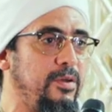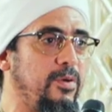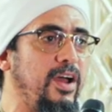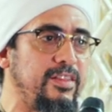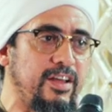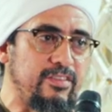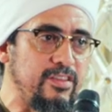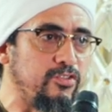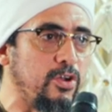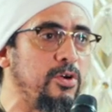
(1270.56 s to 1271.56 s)
right? That's in
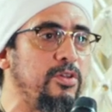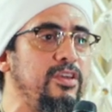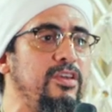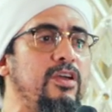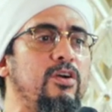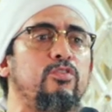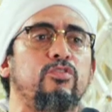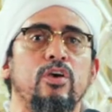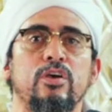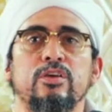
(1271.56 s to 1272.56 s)
these early years.
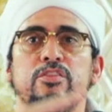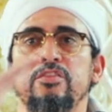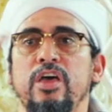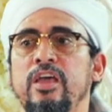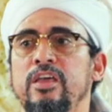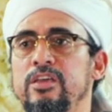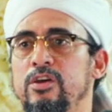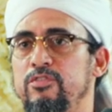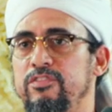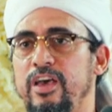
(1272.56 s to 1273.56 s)
8
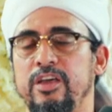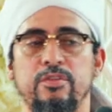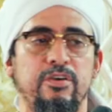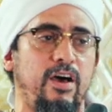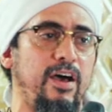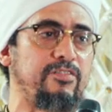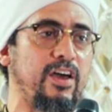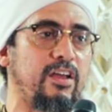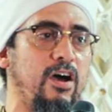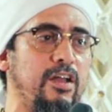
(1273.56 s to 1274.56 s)
years later, they'll have
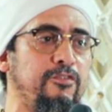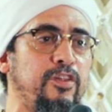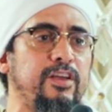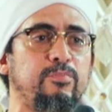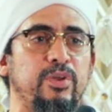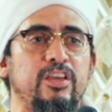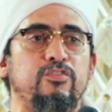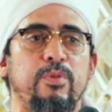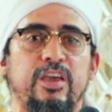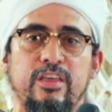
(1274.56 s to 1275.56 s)
that conflict, but he's
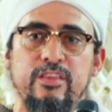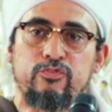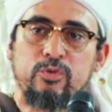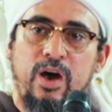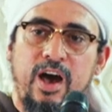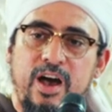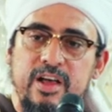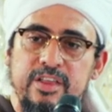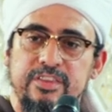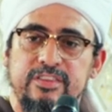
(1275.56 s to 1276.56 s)
making this dua
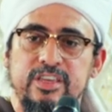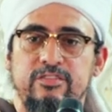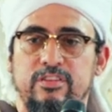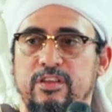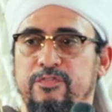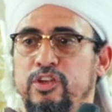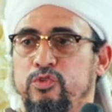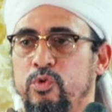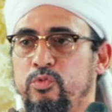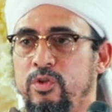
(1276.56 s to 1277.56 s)
that these
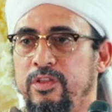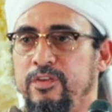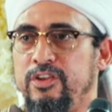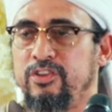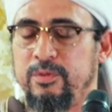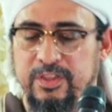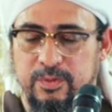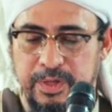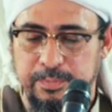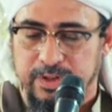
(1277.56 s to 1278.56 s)
individuals will eventually be the
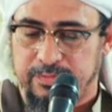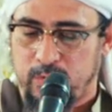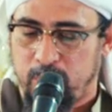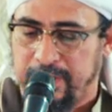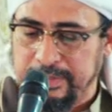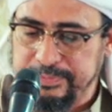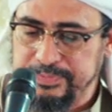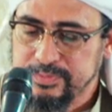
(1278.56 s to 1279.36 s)
people of the well.